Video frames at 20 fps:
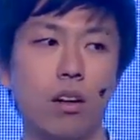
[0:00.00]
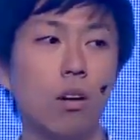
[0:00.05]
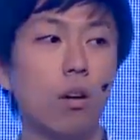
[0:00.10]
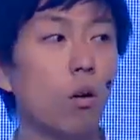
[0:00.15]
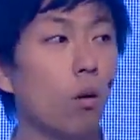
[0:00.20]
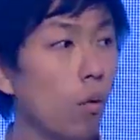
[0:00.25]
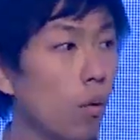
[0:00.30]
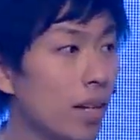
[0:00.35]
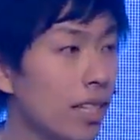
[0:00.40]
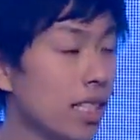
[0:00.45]

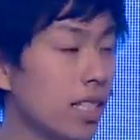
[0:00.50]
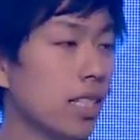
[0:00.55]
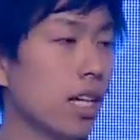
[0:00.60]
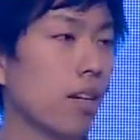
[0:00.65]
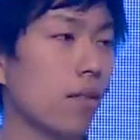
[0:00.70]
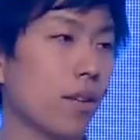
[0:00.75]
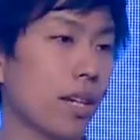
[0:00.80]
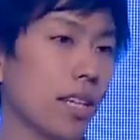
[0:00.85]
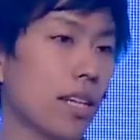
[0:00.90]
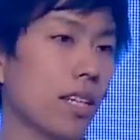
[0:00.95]

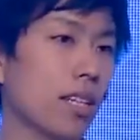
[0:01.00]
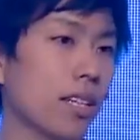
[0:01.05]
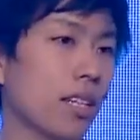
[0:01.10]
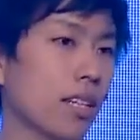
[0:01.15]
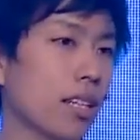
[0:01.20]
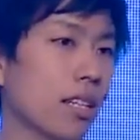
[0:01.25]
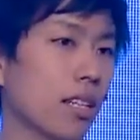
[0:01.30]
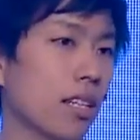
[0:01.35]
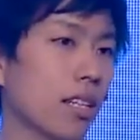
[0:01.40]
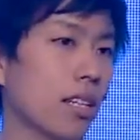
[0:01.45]
Originally,
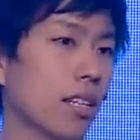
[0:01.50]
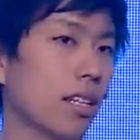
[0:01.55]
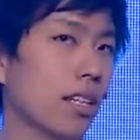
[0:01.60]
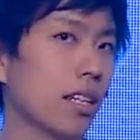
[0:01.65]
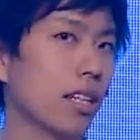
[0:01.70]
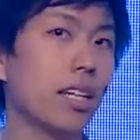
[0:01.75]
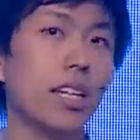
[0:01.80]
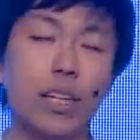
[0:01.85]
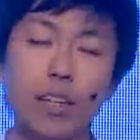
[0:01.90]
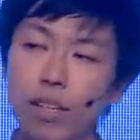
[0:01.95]

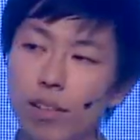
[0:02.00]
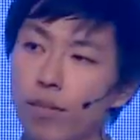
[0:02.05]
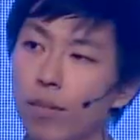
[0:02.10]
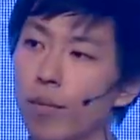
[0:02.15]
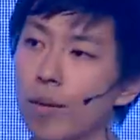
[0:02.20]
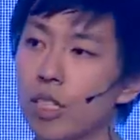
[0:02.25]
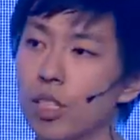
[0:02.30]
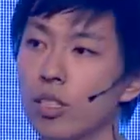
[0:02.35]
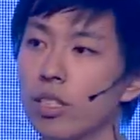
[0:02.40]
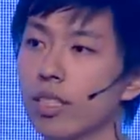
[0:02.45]
in
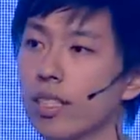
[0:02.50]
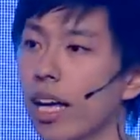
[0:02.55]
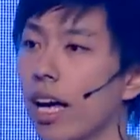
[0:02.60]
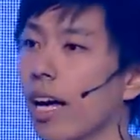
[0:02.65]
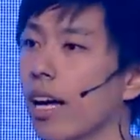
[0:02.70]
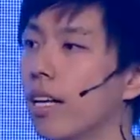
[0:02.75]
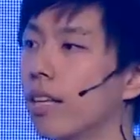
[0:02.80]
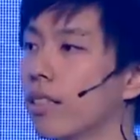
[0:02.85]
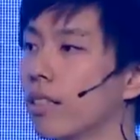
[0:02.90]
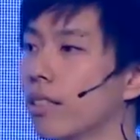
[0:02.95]
information
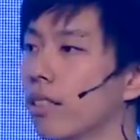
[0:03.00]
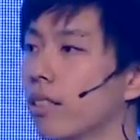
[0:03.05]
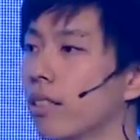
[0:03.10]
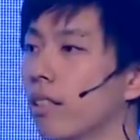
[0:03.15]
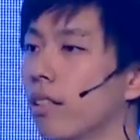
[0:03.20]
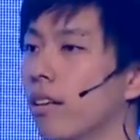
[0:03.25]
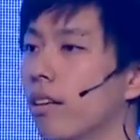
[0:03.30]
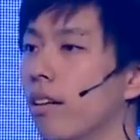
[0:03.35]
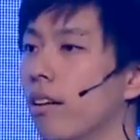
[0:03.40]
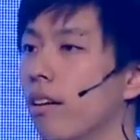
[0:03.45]
science,
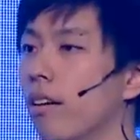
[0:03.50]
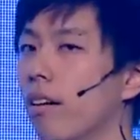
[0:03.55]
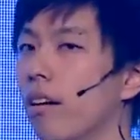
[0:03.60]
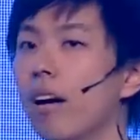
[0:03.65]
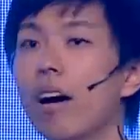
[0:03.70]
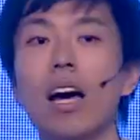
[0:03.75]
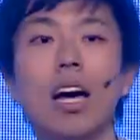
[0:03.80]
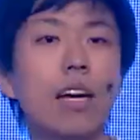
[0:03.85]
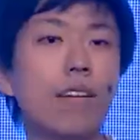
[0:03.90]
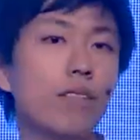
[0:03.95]

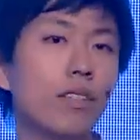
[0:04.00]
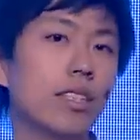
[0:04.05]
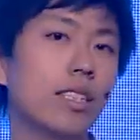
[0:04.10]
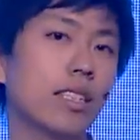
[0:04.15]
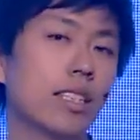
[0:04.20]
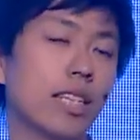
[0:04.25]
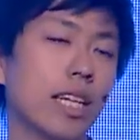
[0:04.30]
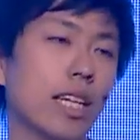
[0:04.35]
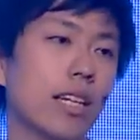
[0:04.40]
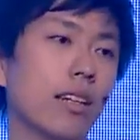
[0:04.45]

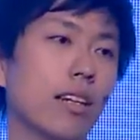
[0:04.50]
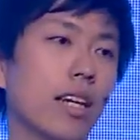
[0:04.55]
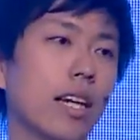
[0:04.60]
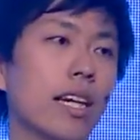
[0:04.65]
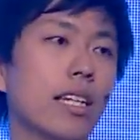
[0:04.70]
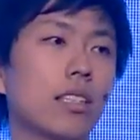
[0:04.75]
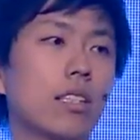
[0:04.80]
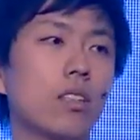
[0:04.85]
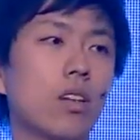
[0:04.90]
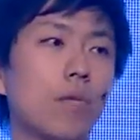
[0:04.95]
everything
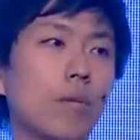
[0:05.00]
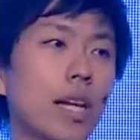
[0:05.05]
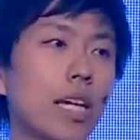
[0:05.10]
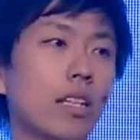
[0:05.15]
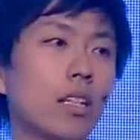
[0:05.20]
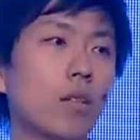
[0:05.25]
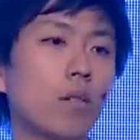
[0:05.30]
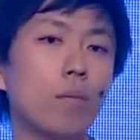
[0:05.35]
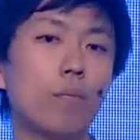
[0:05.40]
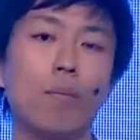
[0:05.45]
is
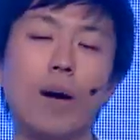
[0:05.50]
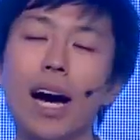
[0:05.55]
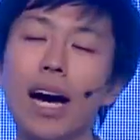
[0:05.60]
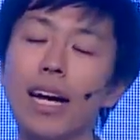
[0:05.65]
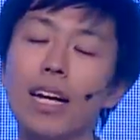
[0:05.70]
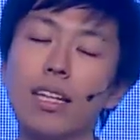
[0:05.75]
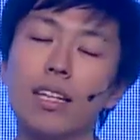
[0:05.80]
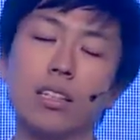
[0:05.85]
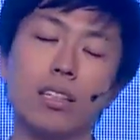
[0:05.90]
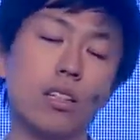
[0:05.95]
dominated
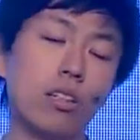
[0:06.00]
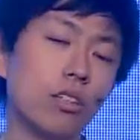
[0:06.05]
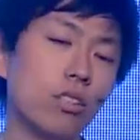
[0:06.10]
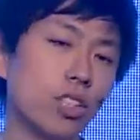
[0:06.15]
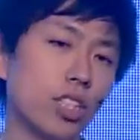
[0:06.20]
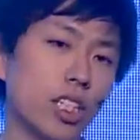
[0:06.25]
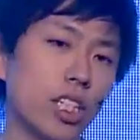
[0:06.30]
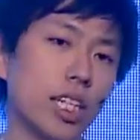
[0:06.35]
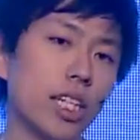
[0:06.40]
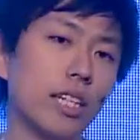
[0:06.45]
by
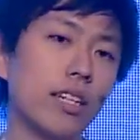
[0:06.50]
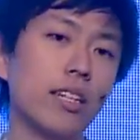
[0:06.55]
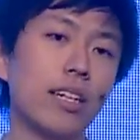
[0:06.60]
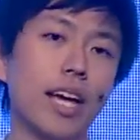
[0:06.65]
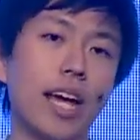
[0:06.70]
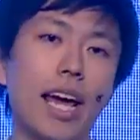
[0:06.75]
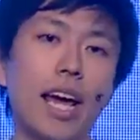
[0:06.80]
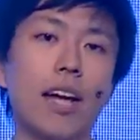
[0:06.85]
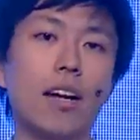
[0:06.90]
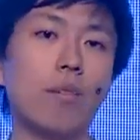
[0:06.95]
logic
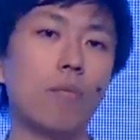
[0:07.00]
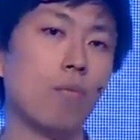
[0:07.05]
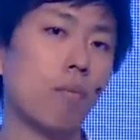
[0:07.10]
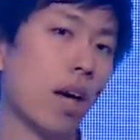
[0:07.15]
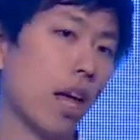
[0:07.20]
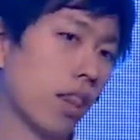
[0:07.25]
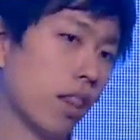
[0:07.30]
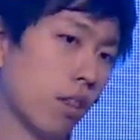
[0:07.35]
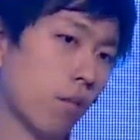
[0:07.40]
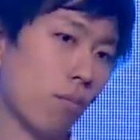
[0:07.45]
and
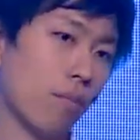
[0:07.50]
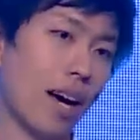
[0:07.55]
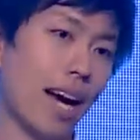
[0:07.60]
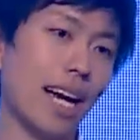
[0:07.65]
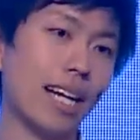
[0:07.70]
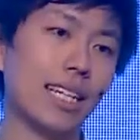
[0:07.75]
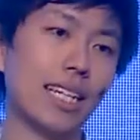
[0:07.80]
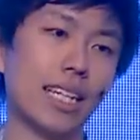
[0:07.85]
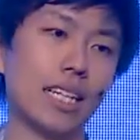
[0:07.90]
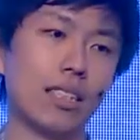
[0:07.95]

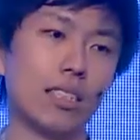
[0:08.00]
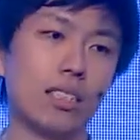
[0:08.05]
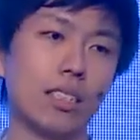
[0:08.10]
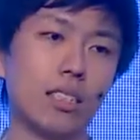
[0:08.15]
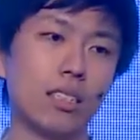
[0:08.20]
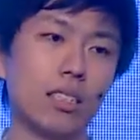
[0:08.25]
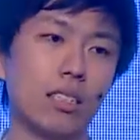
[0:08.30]
mathematics.